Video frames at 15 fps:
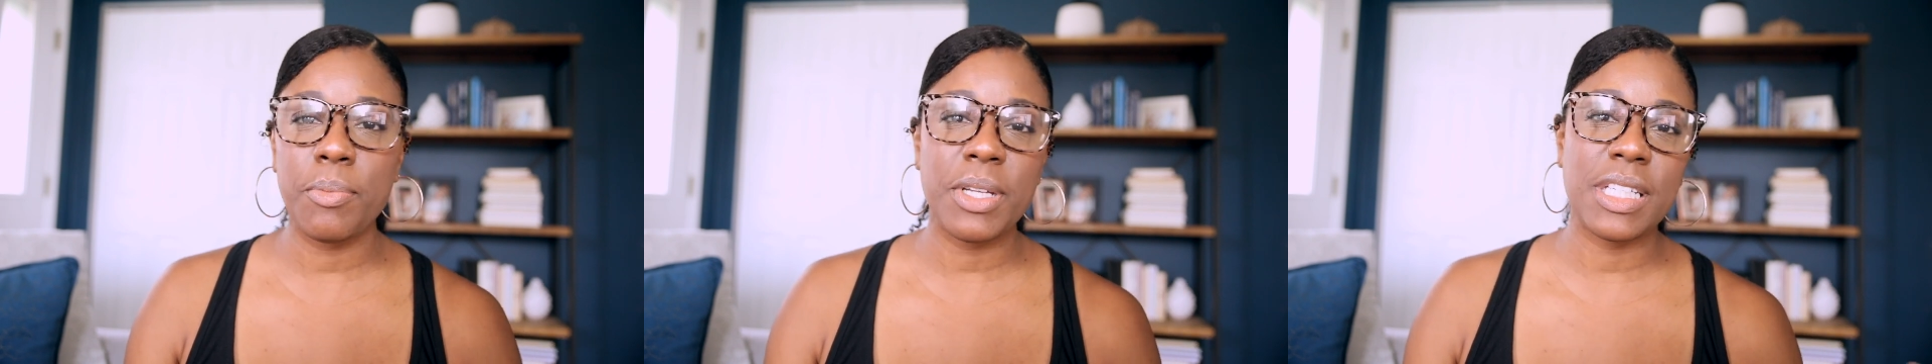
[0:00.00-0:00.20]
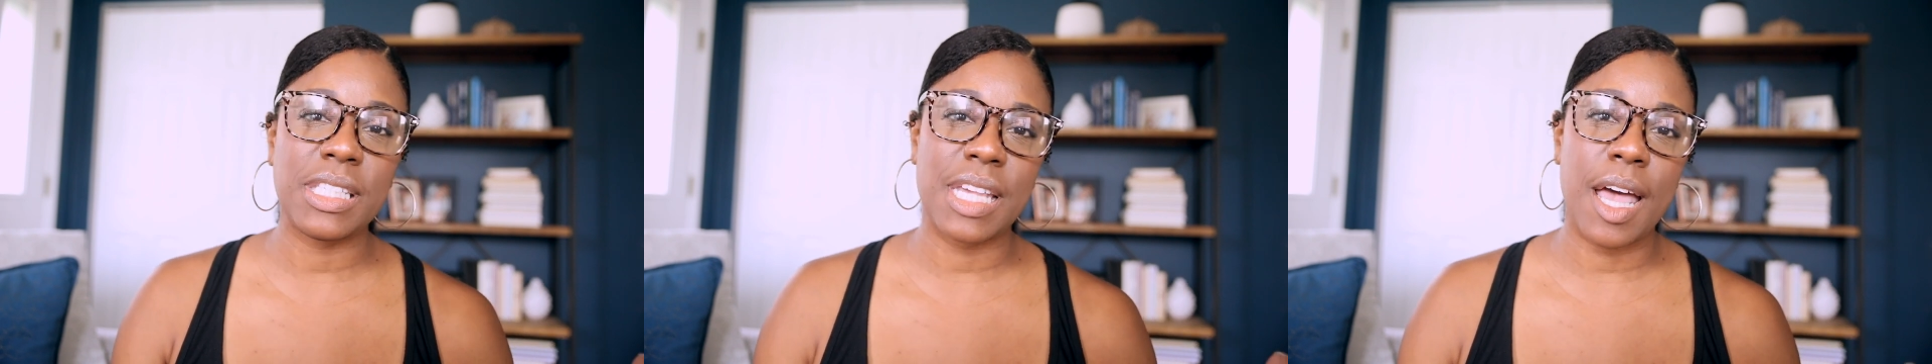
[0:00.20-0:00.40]
a
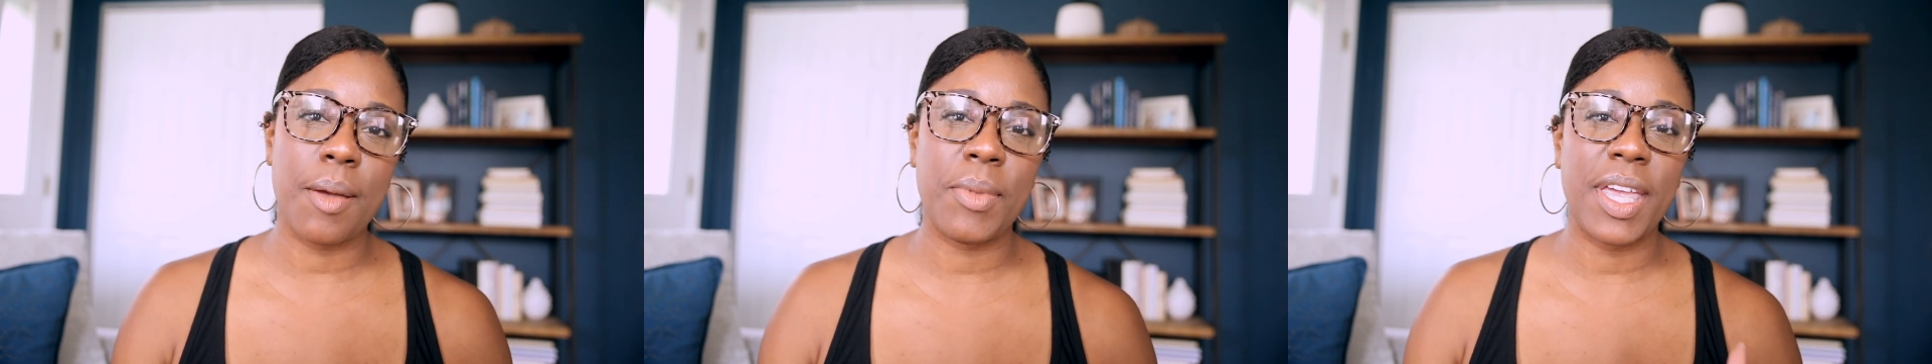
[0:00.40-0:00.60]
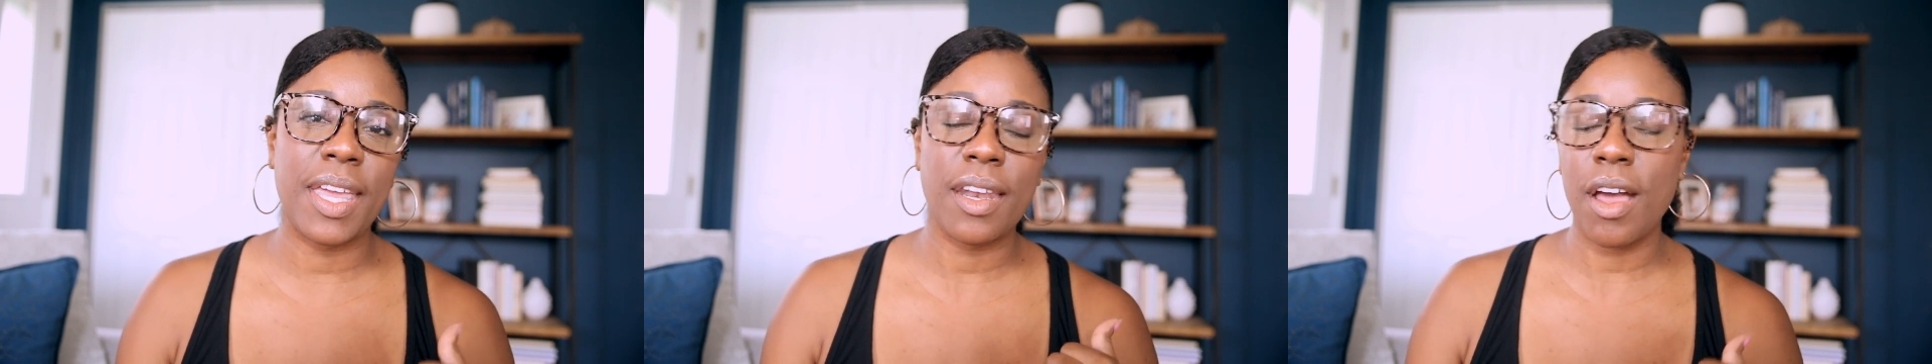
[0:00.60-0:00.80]
bit of
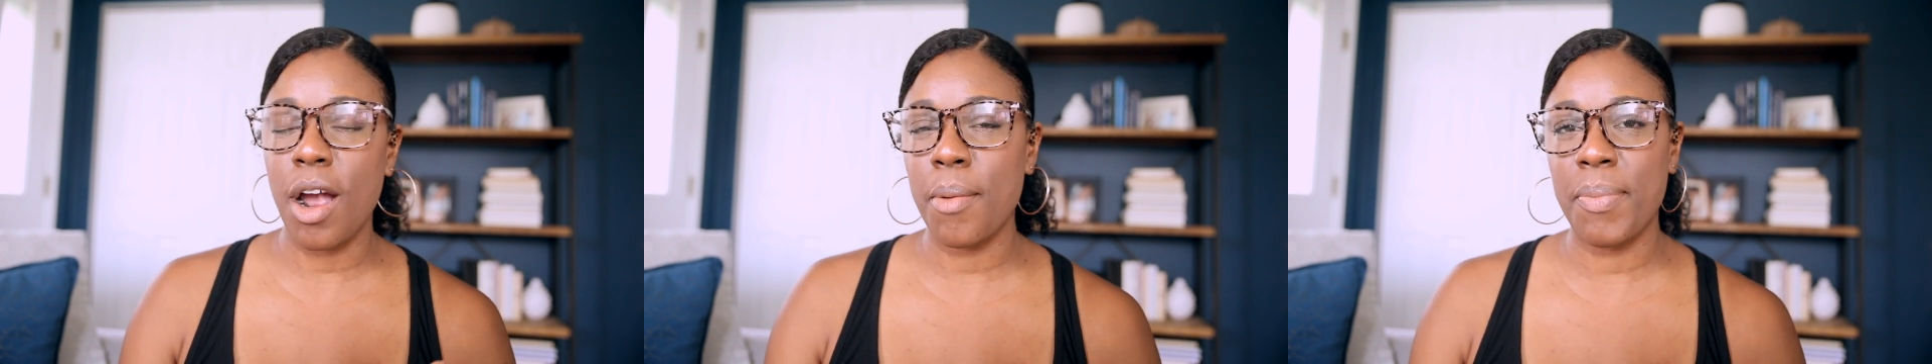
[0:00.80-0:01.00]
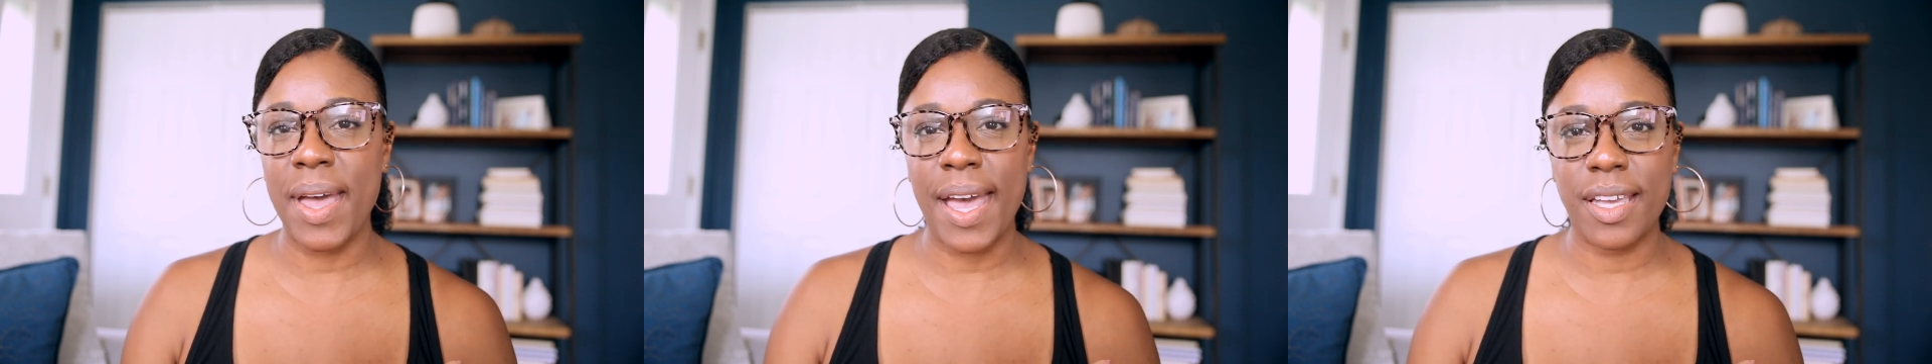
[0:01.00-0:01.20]
time in
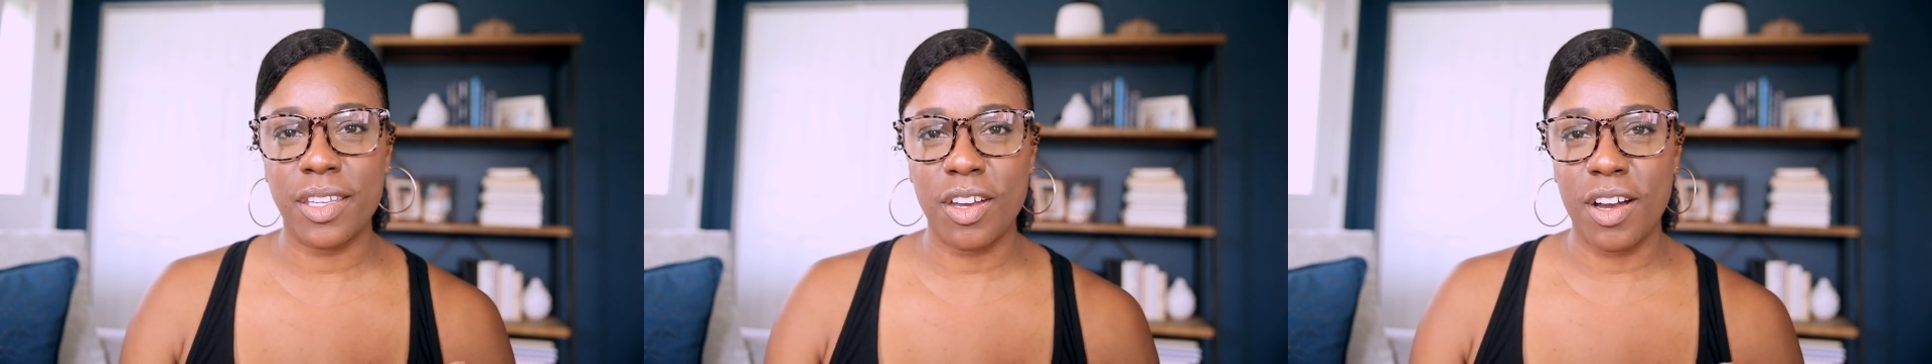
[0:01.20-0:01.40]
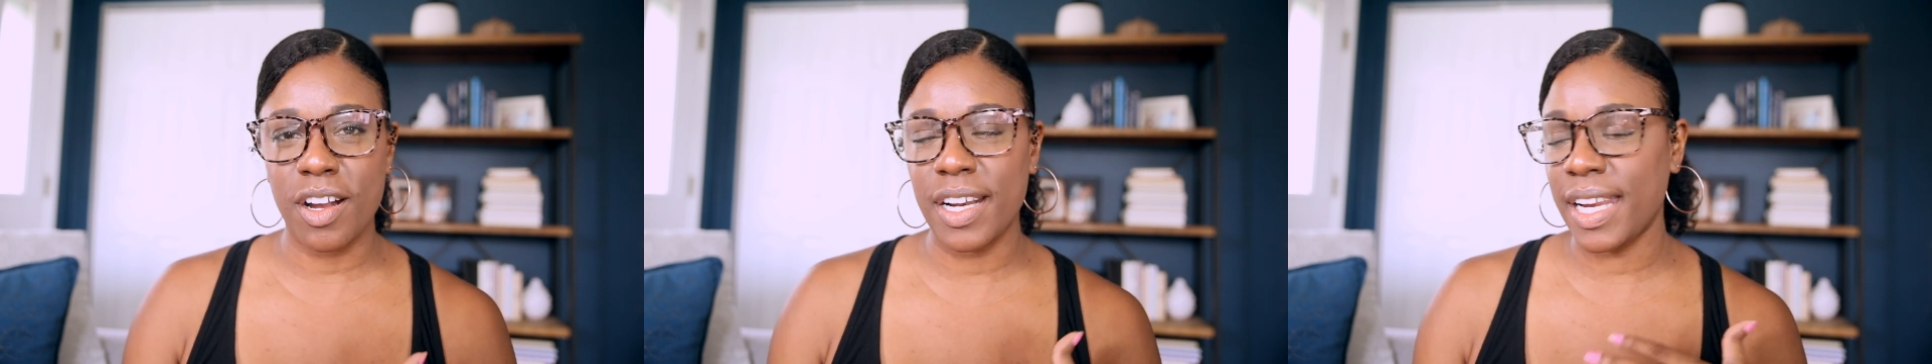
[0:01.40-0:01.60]
our
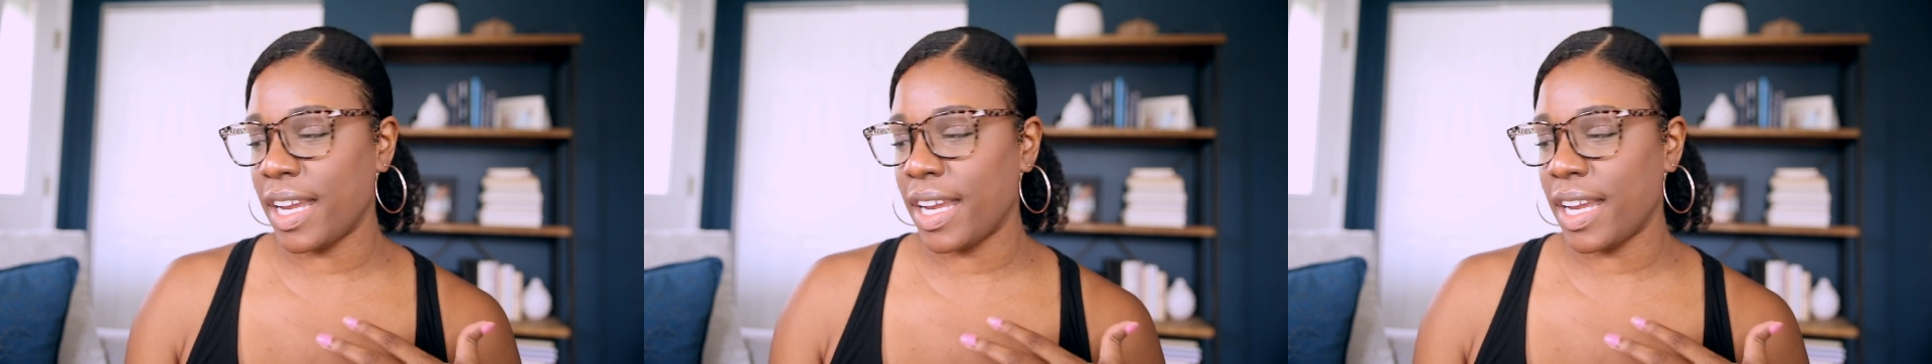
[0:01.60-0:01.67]
backyard